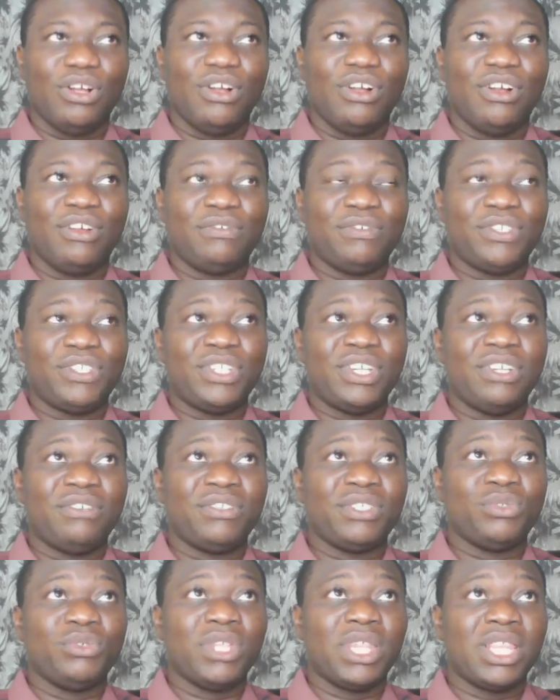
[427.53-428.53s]
of
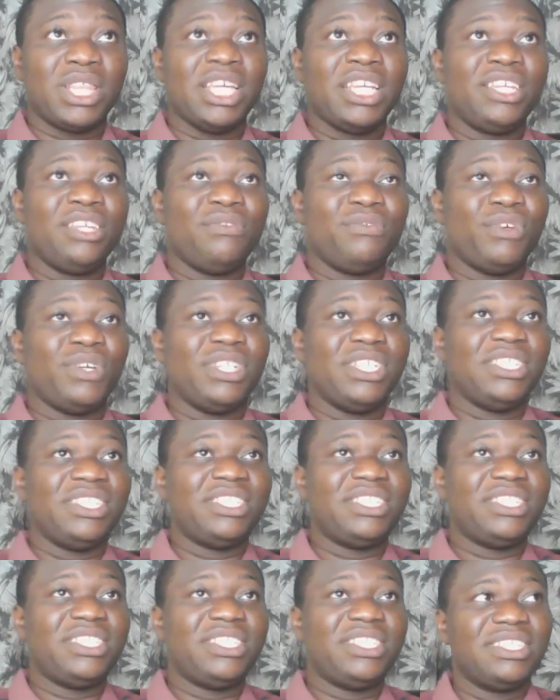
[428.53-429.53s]
service. We thank You for
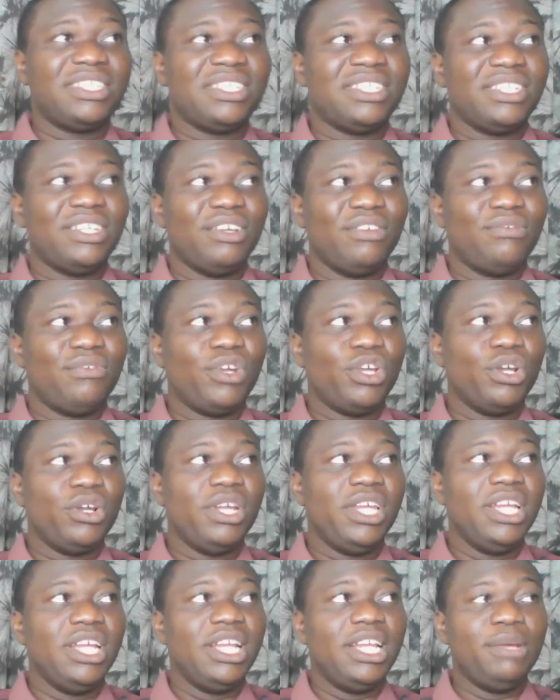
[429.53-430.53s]
this, for Your
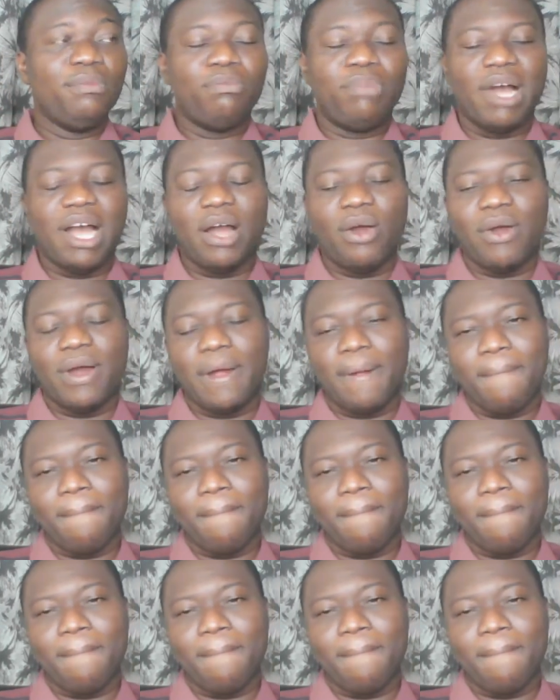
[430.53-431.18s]
healing power.